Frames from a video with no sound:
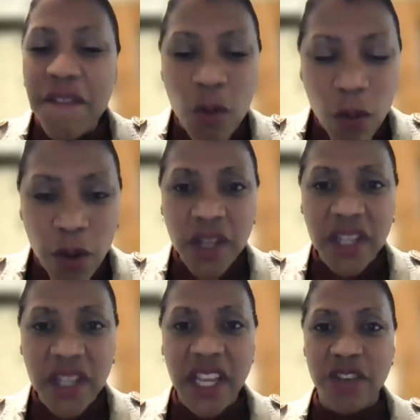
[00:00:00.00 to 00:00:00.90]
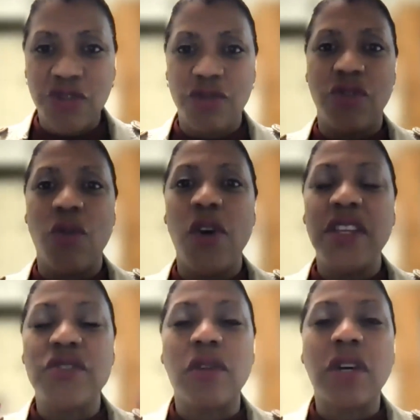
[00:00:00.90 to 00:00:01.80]
the work that you're
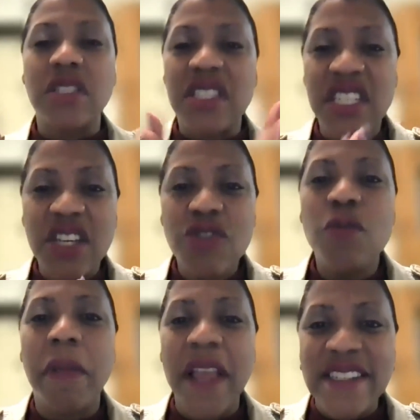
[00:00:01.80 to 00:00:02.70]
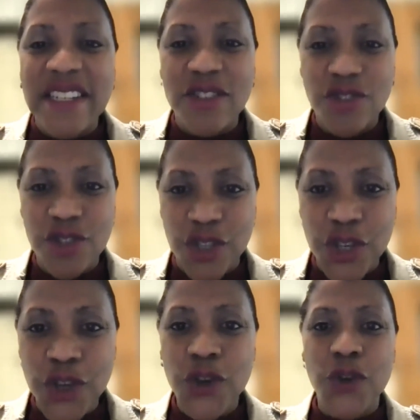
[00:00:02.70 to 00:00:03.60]
doing. So continue blessings to
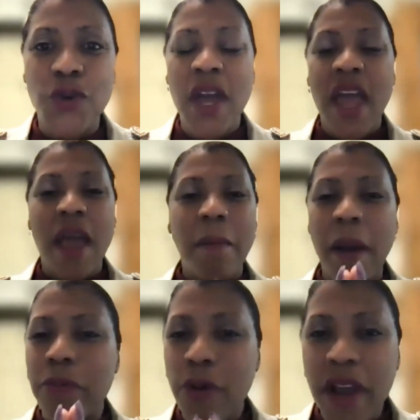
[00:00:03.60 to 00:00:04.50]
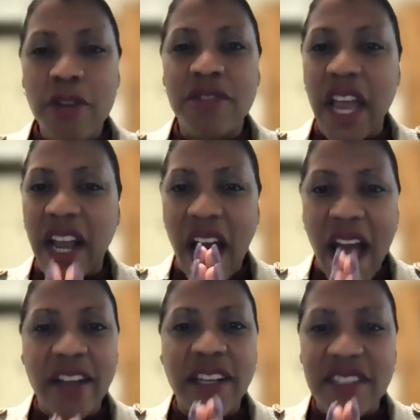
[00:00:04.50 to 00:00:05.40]
you. And my prayers that
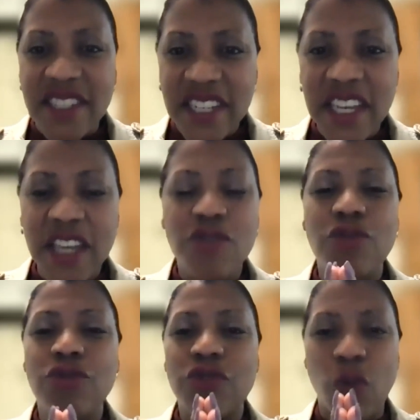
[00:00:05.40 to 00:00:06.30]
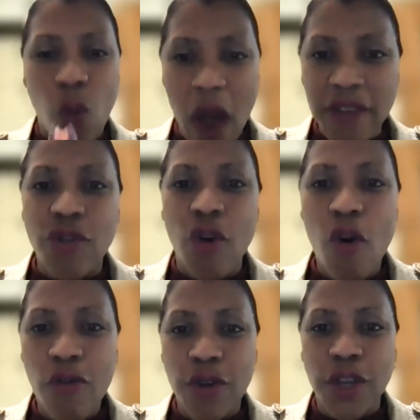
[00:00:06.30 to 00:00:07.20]
God continues to watch
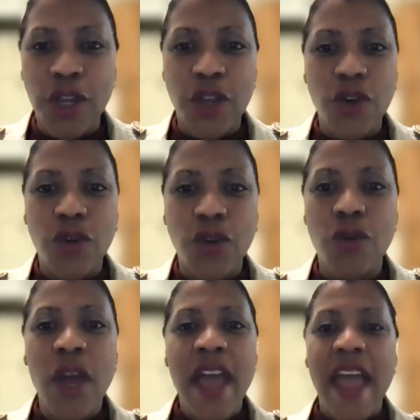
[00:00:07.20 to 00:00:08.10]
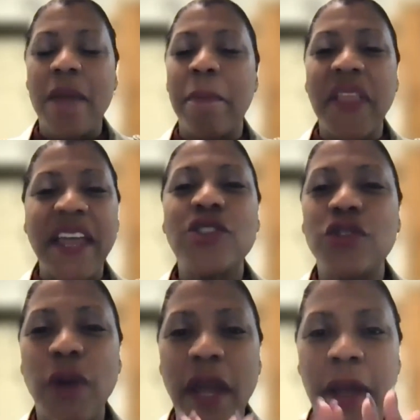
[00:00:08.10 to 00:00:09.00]
over you and place you
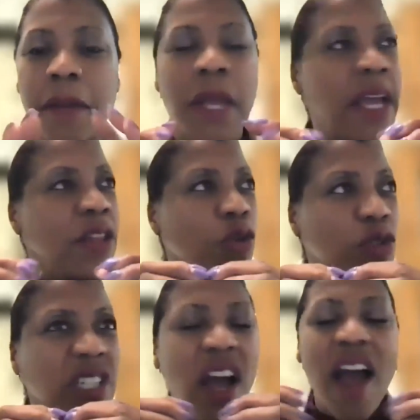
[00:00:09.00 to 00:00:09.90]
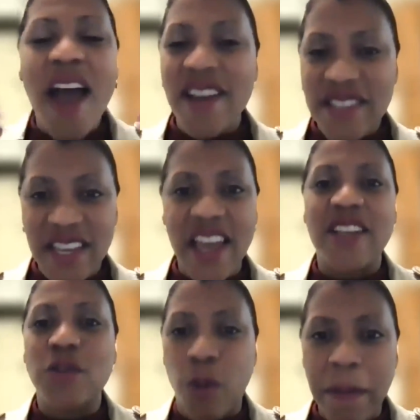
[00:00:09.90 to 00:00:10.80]
in those
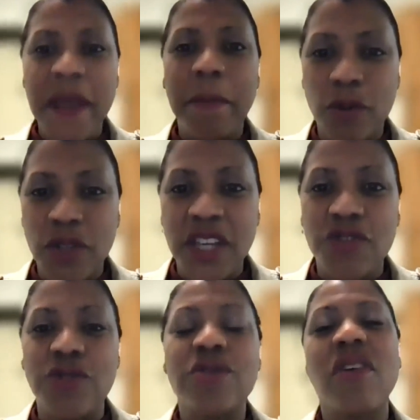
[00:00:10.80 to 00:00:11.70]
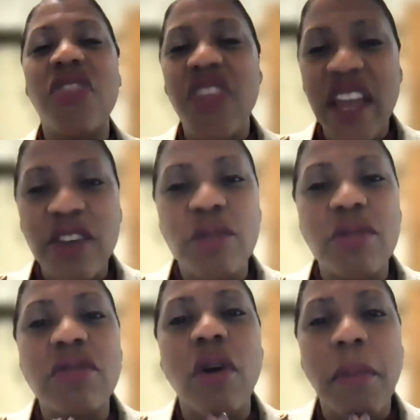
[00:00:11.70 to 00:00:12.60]
contexts where people need you. So thank you
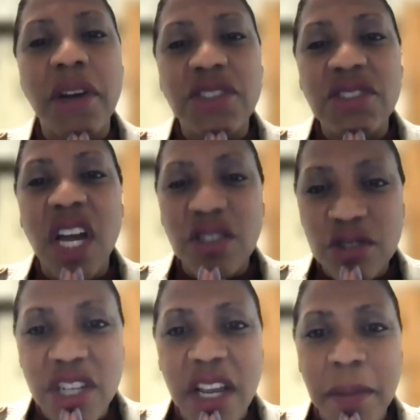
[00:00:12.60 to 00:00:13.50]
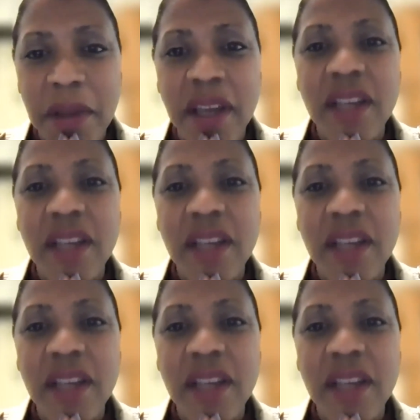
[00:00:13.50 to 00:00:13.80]
so much, Dr. Jamie.